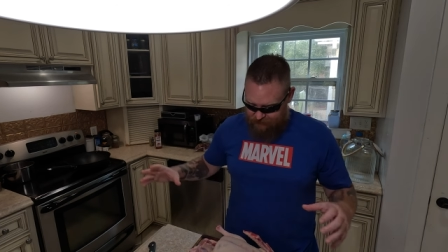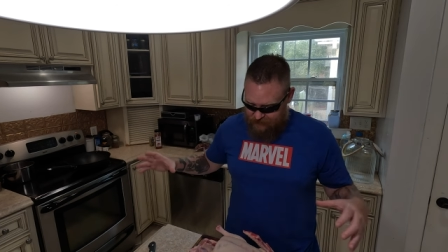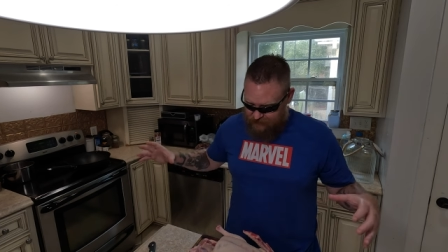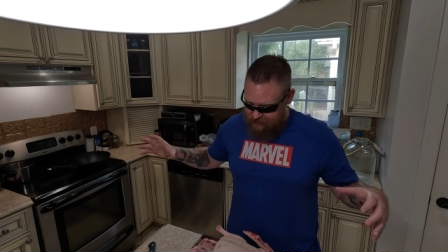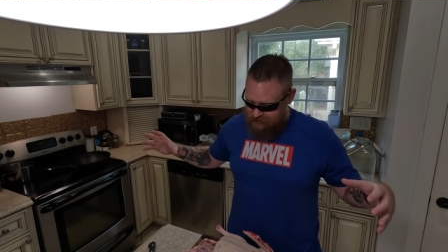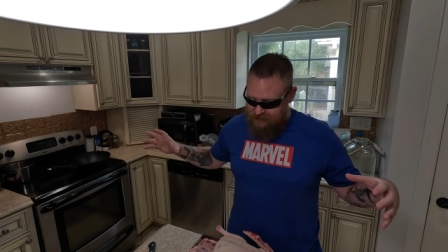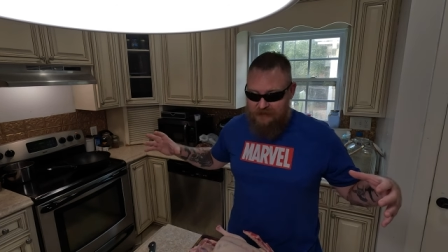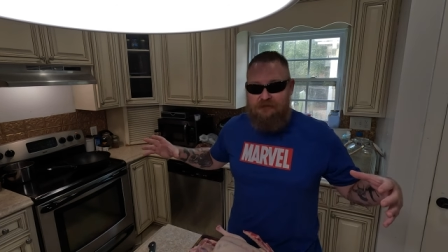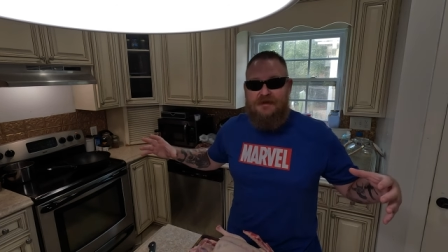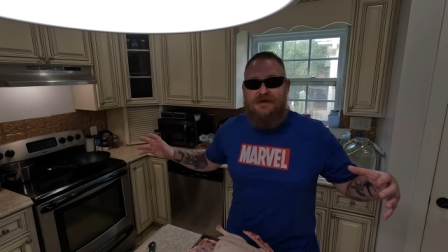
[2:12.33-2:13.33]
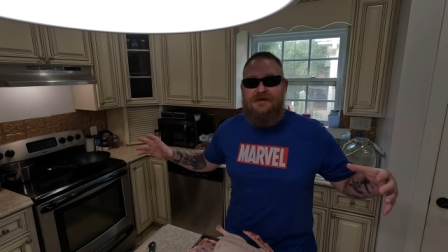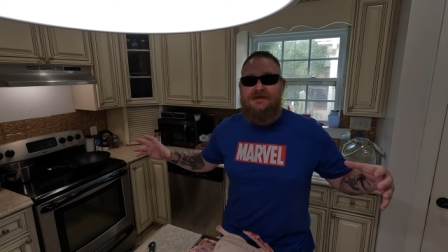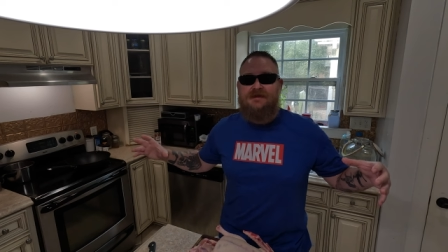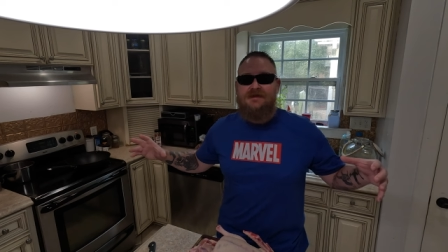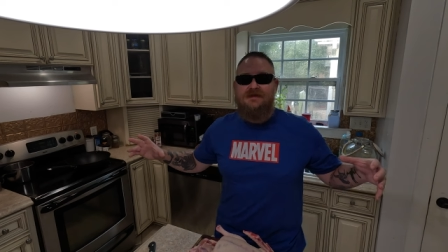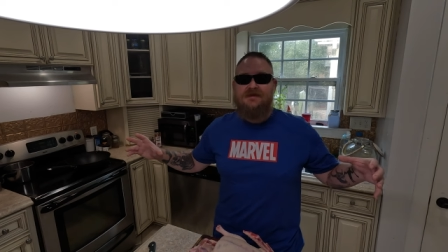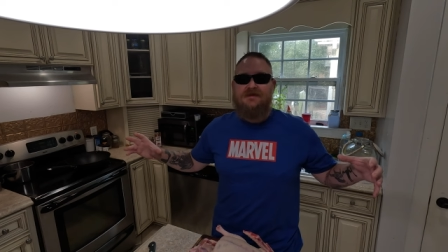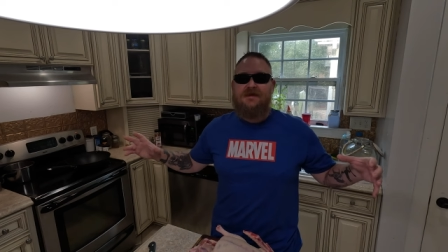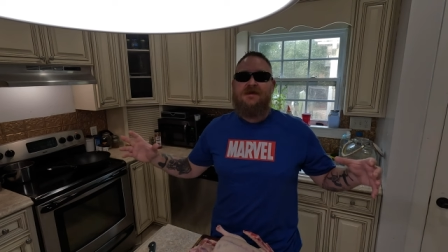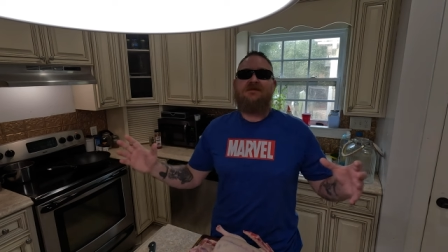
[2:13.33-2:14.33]
that combined
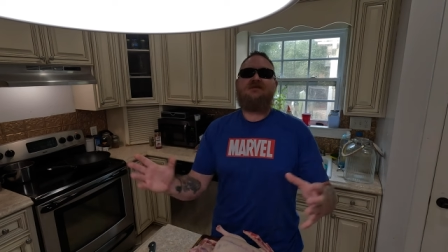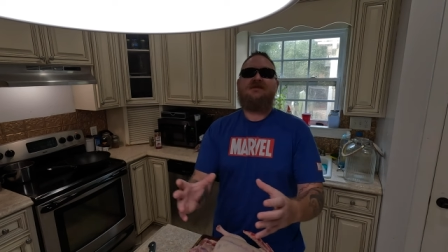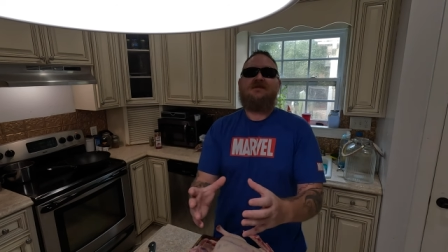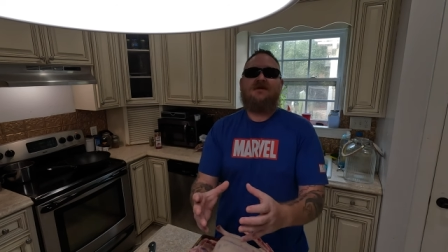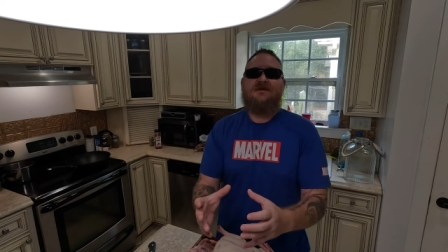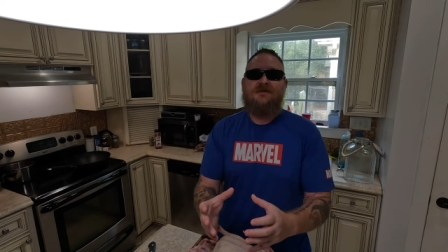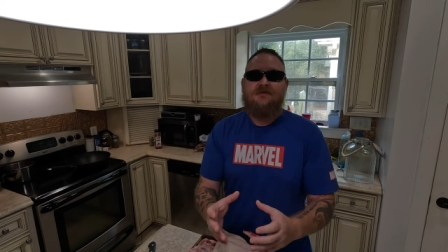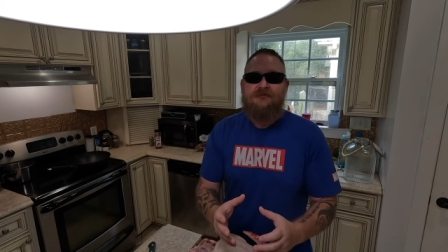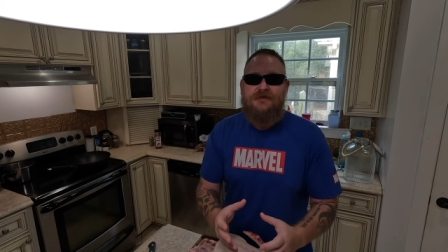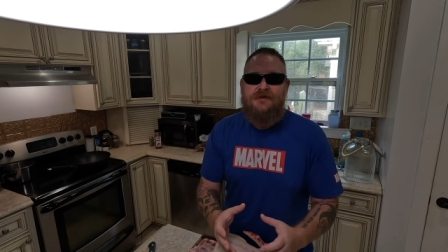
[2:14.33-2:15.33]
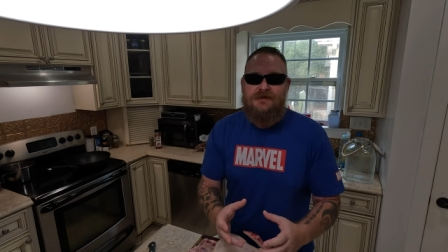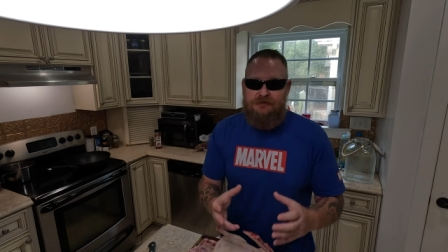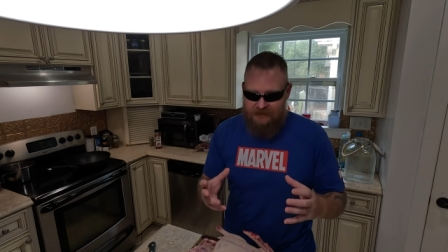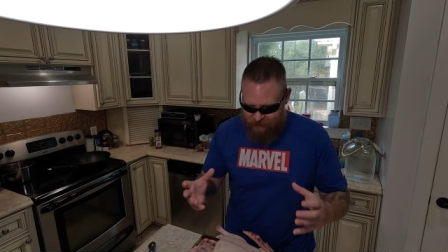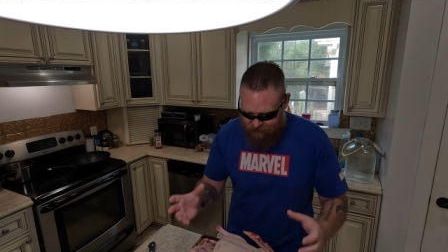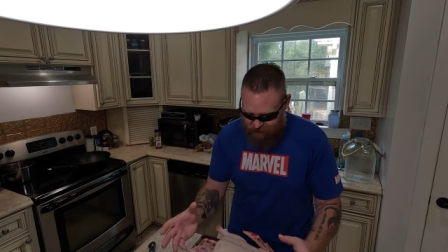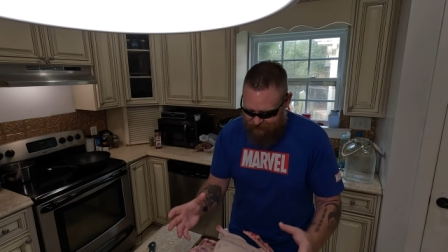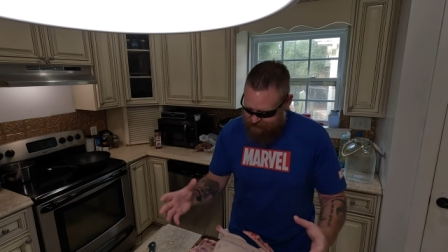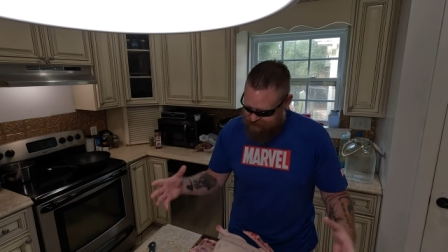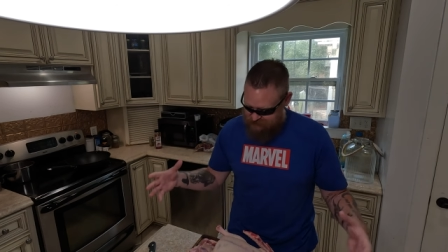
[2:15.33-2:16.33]
everything on the farm
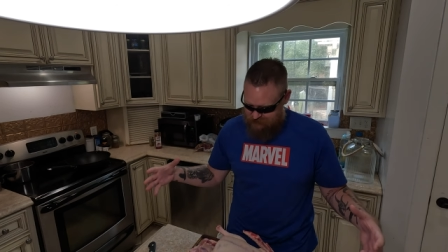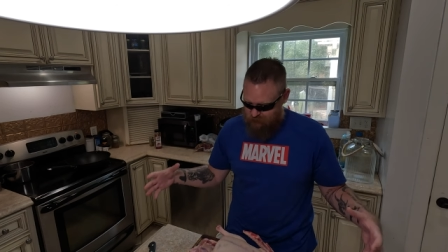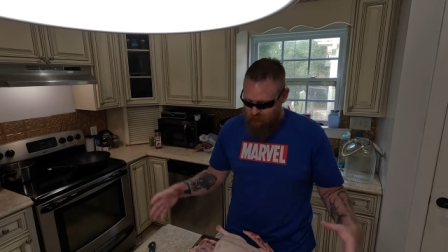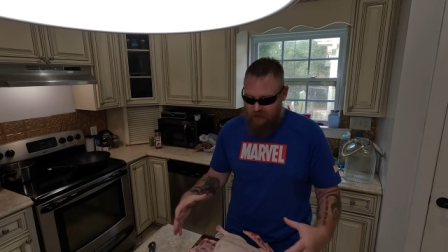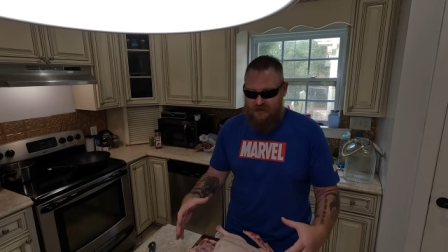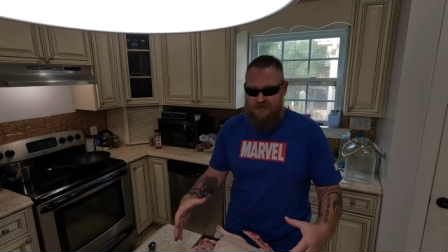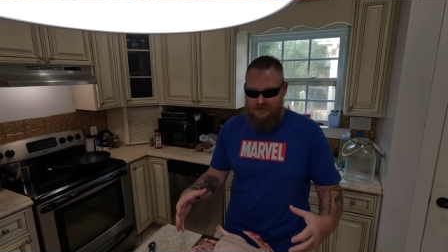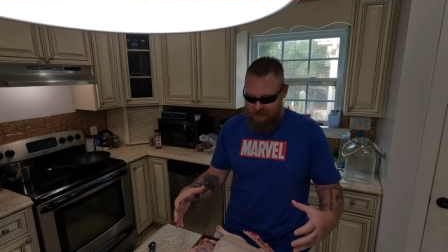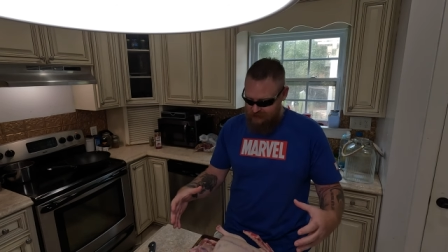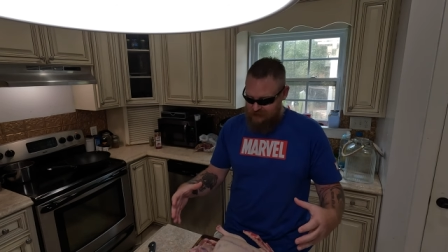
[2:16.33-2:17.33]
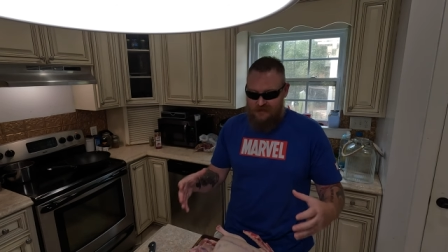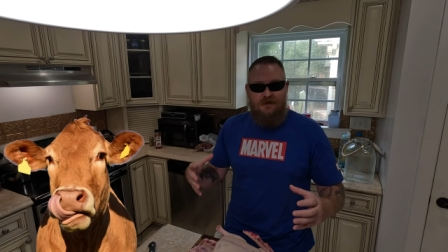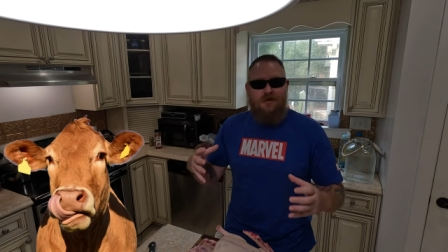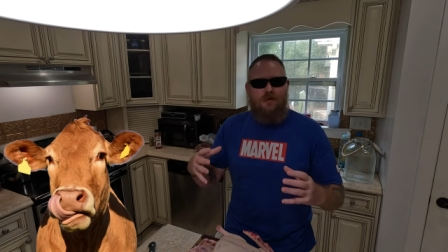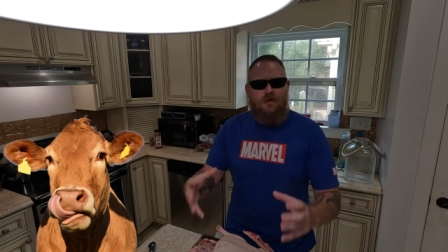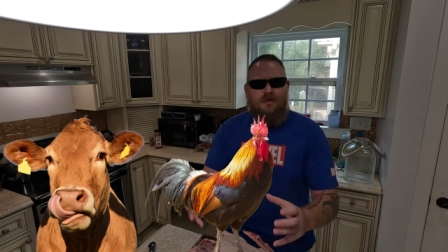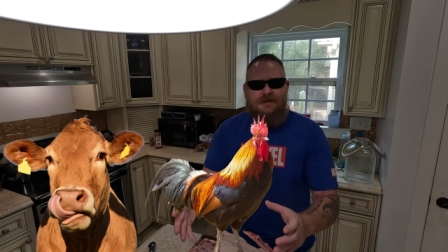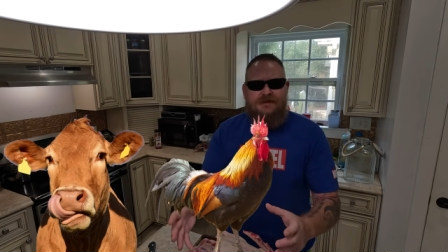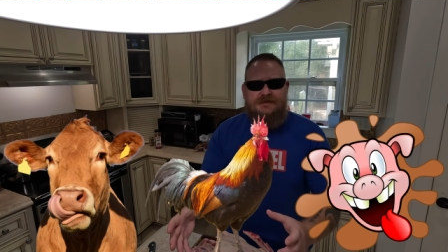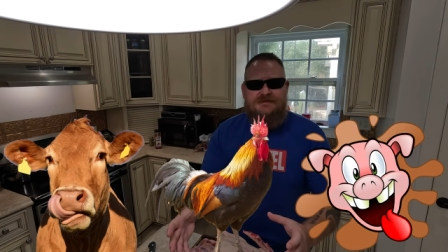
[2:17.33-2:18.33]
into just one
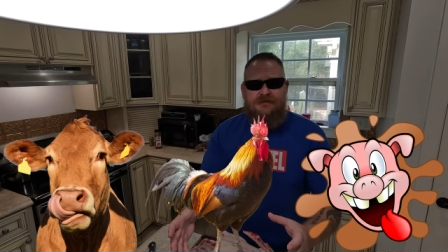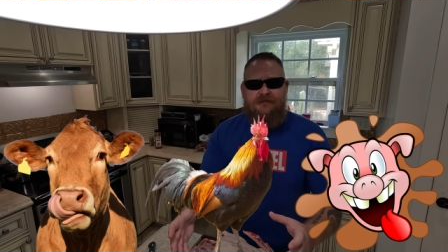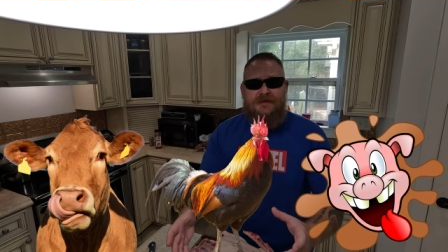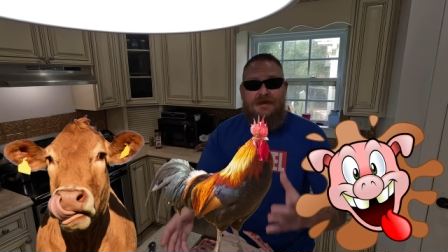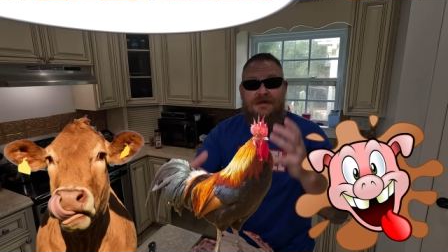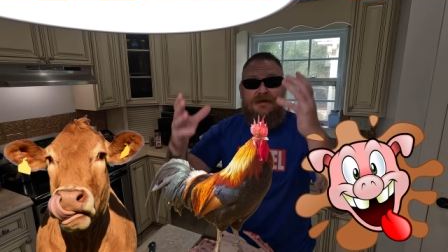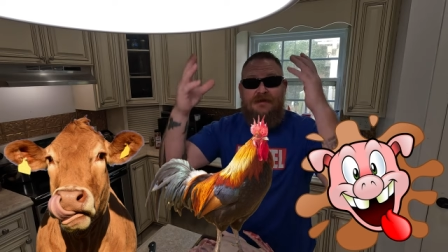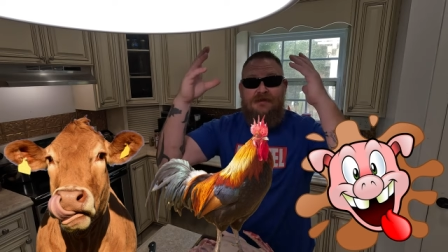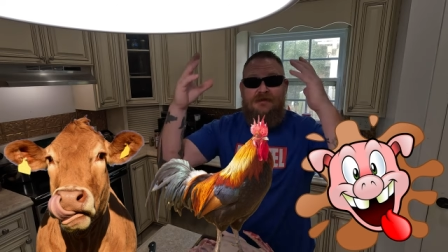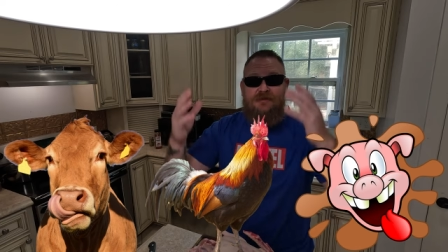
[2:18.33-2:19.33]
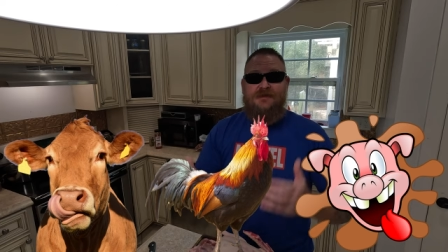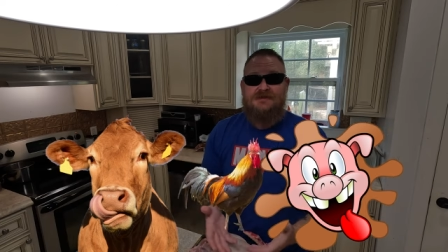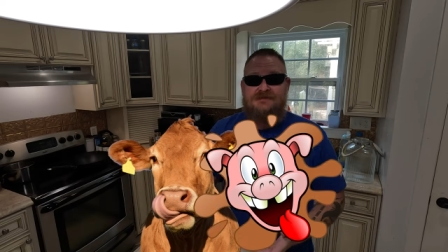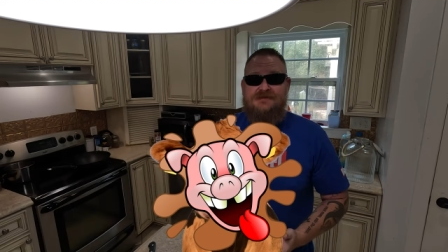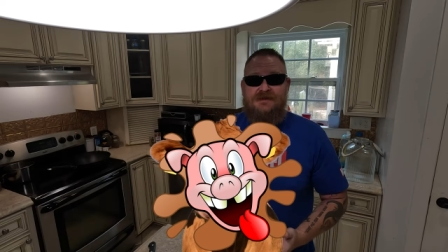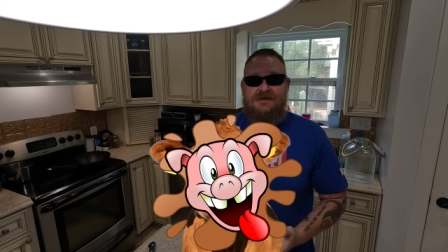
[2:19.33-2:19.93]
organism, this is